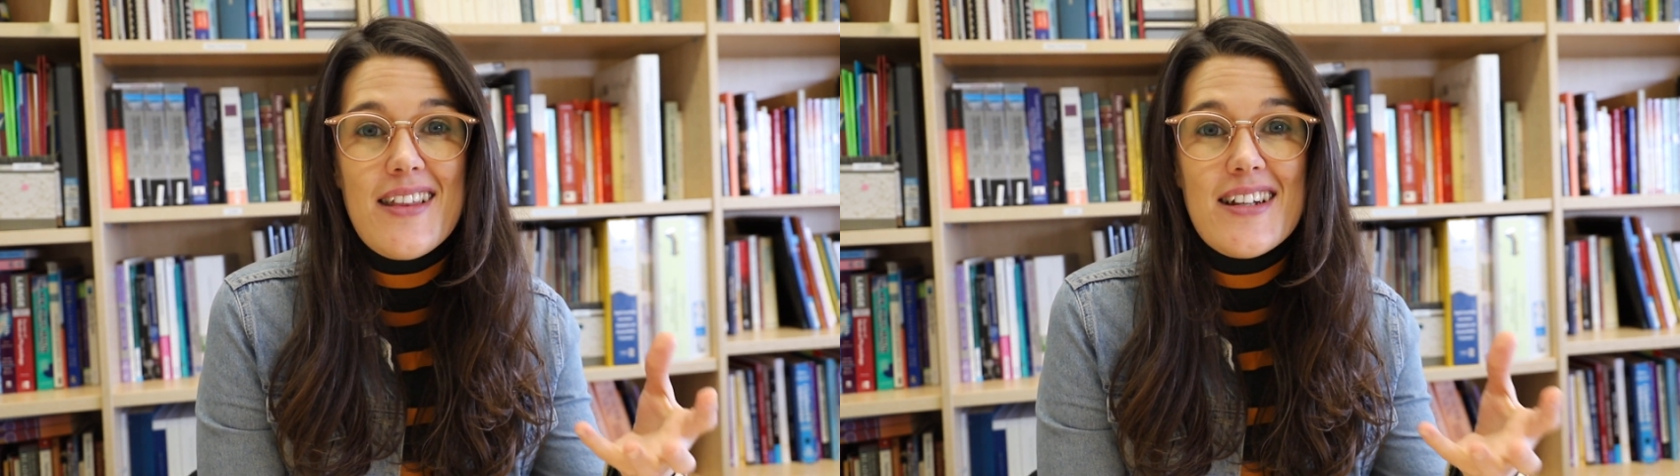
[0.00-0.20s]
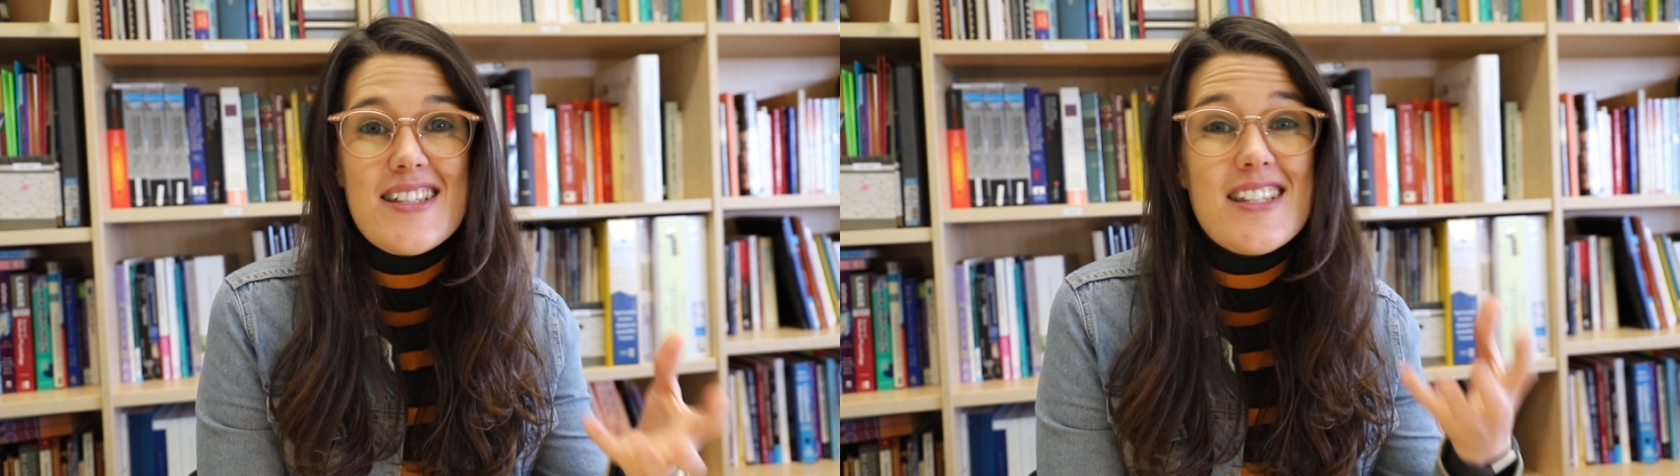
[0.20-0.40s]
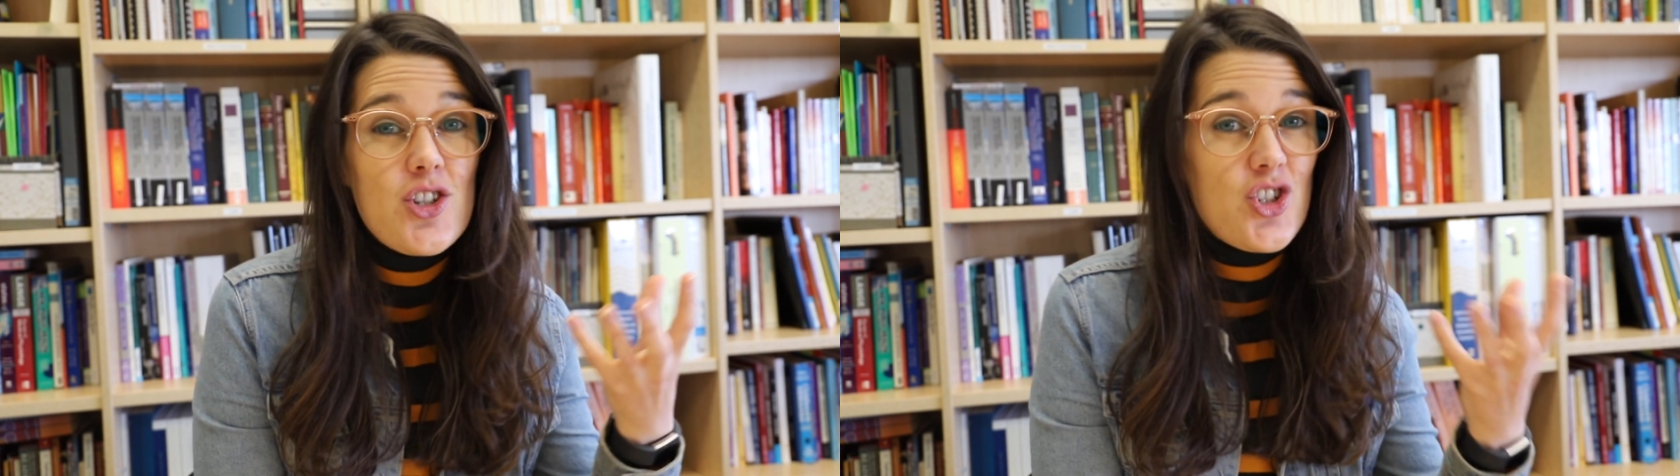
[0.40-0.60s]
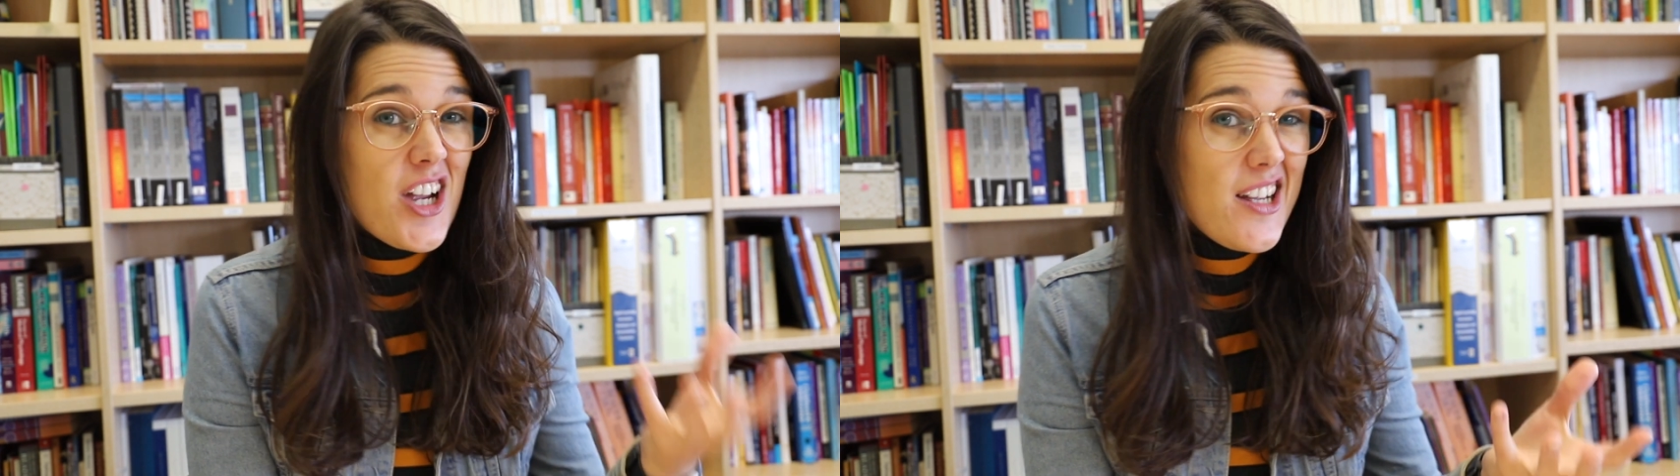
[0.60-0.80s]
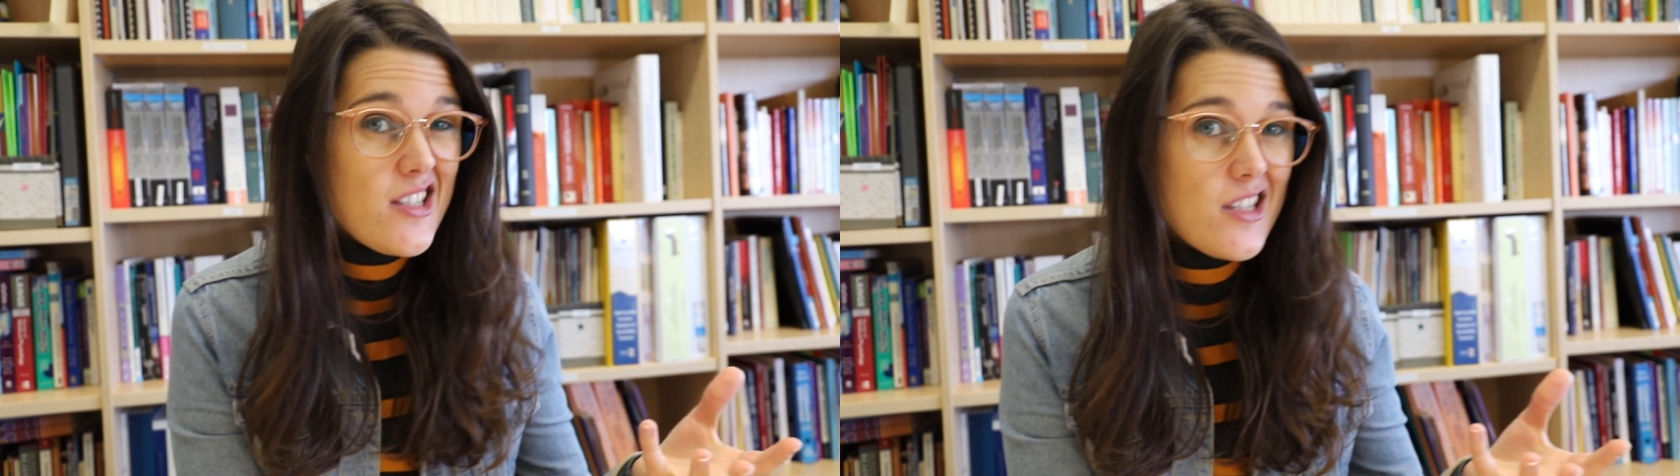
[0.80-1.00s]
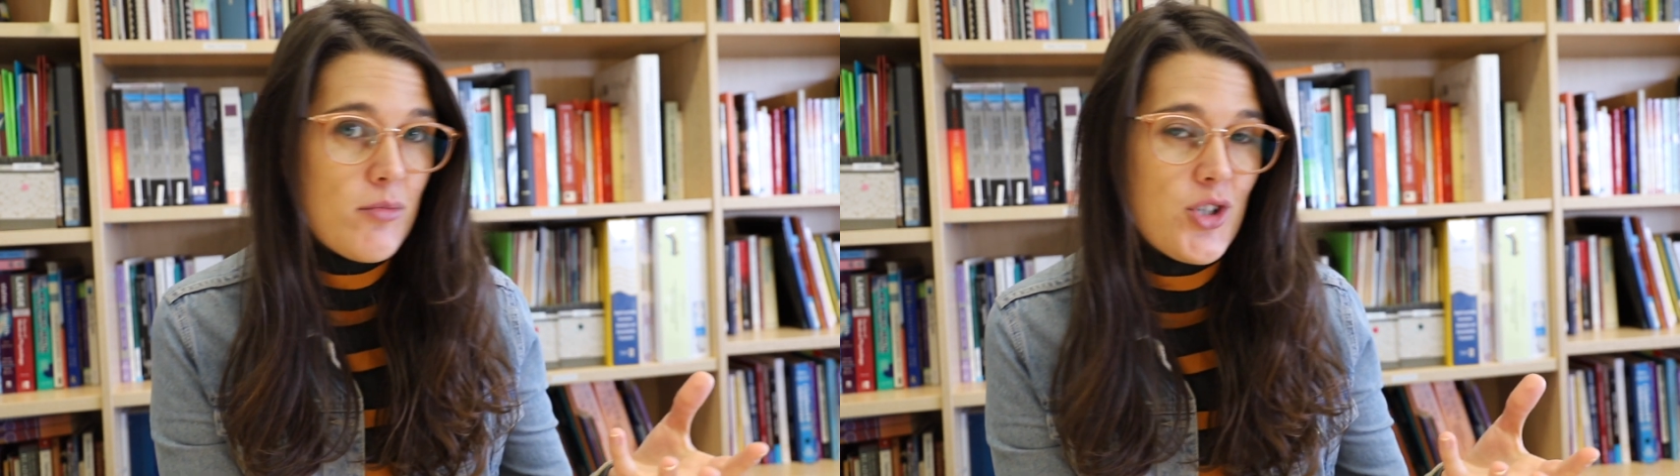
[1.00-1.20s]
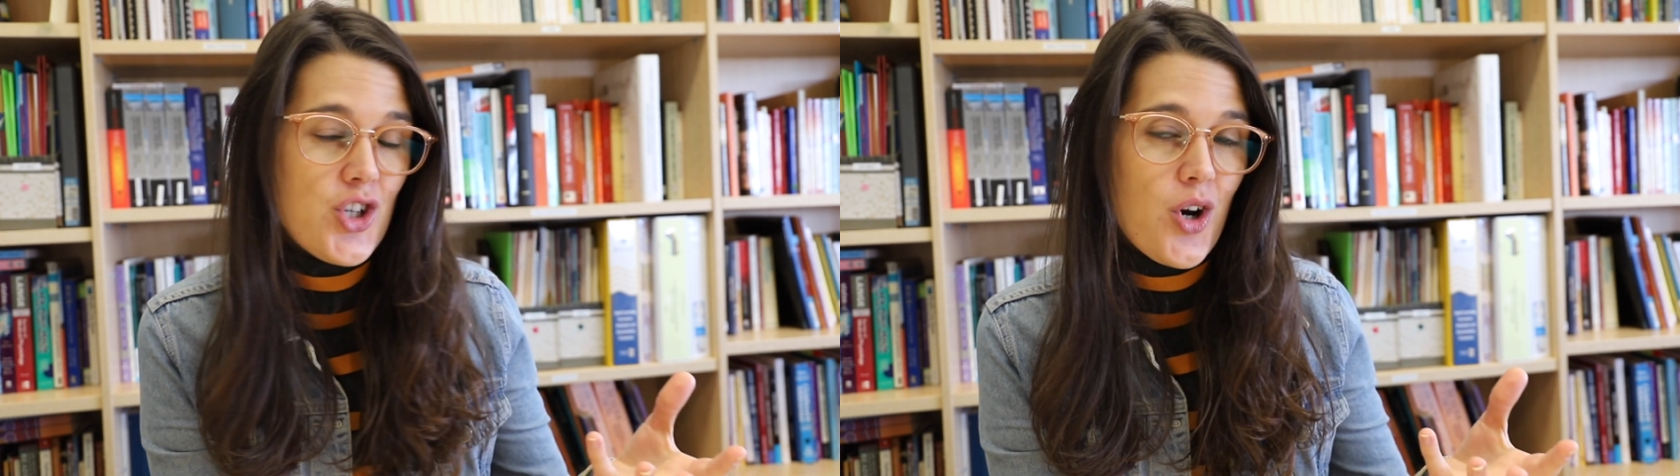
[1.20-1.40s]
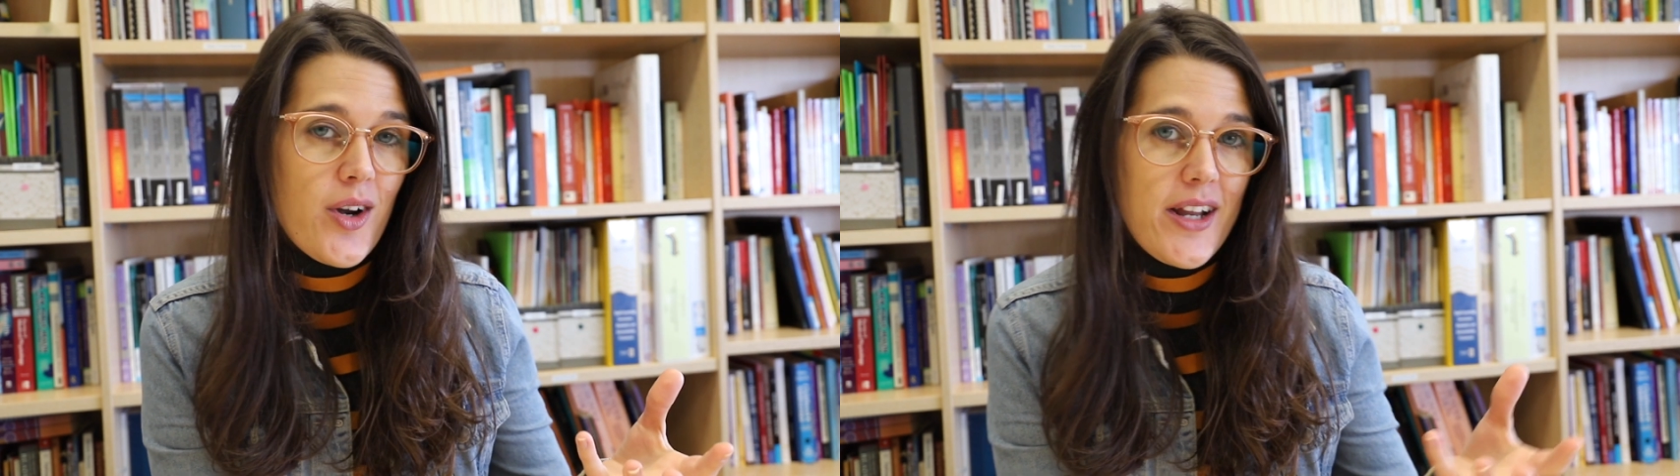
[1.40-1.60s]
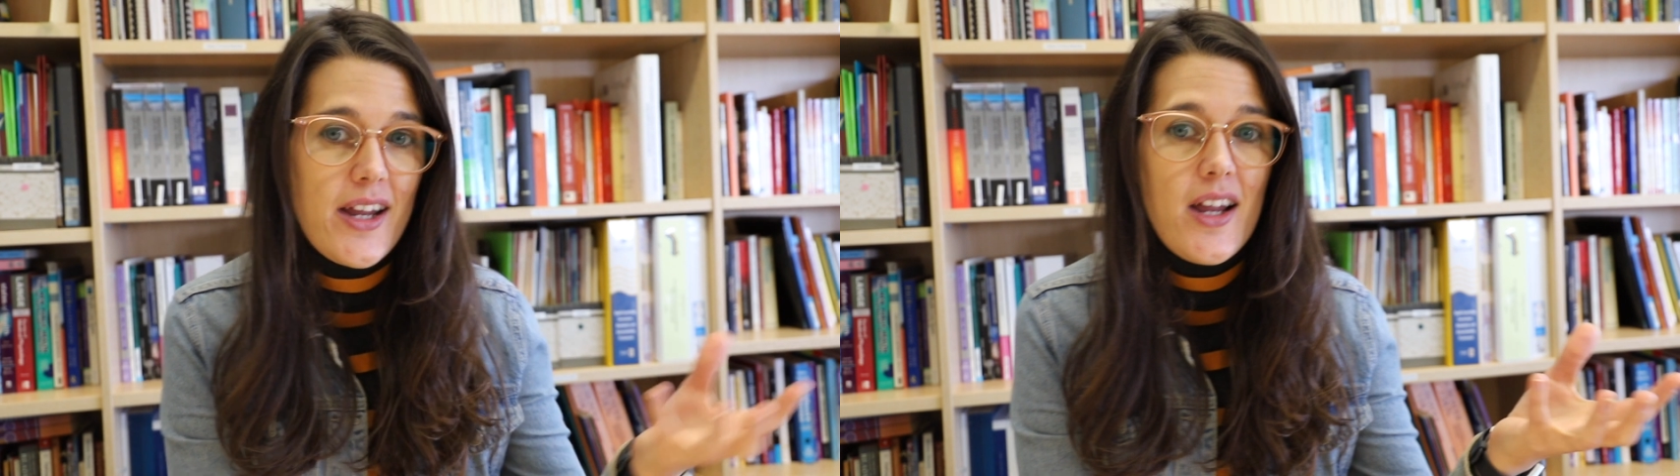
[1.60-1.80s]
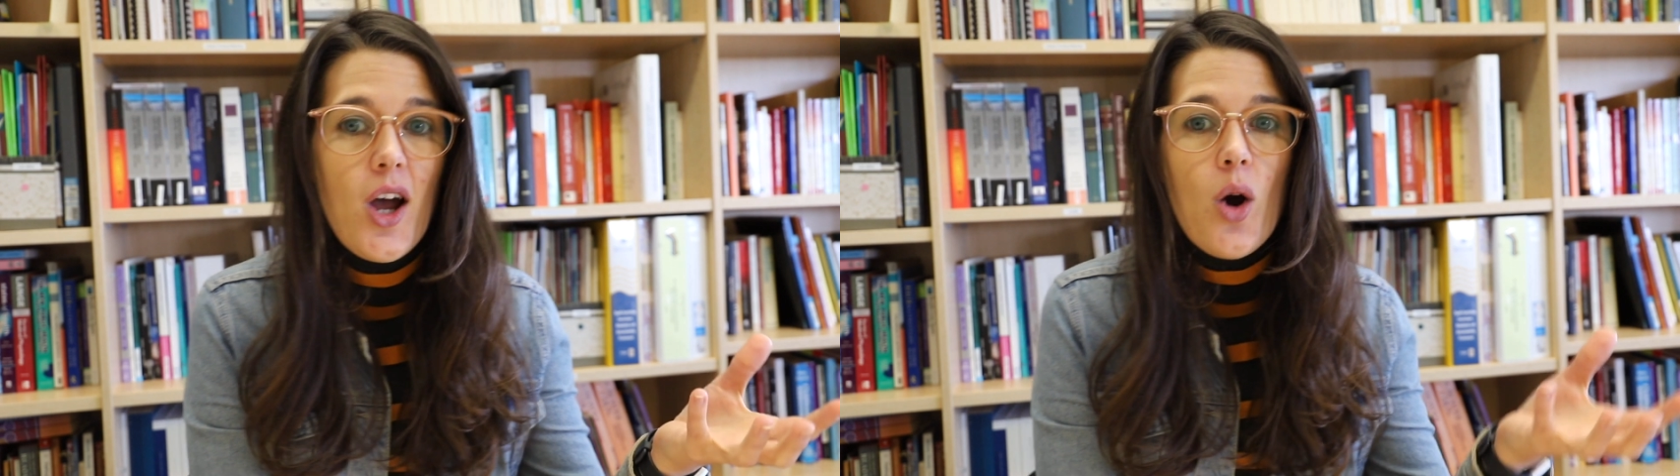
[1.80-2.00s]
that suggest the
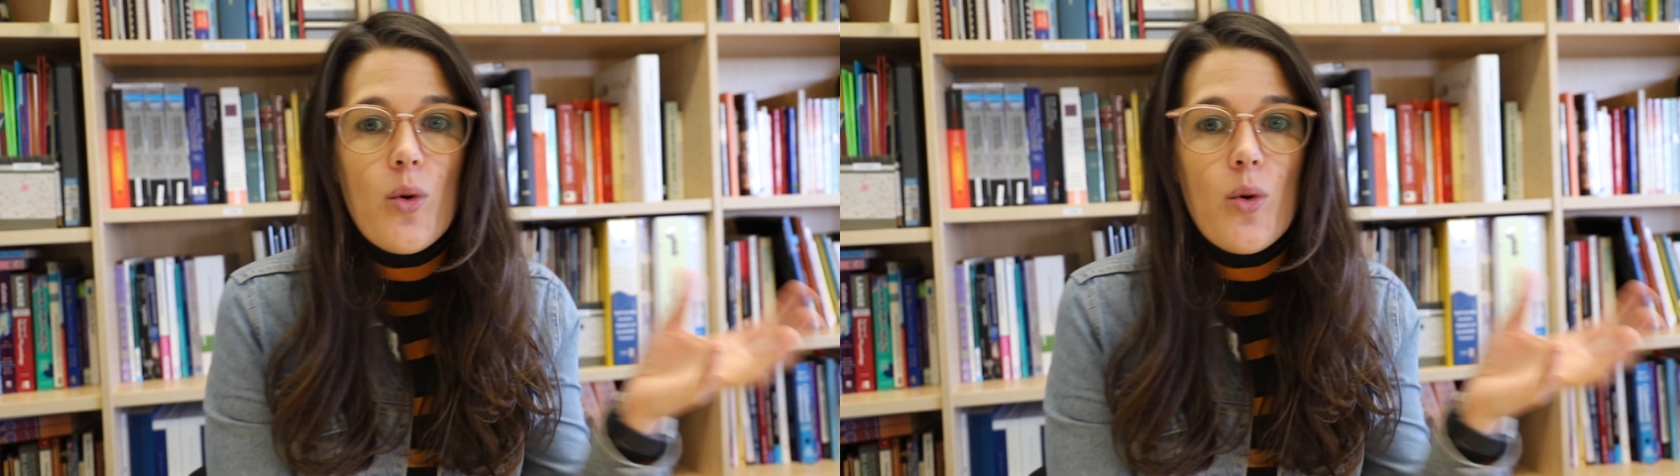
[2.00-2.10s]
majority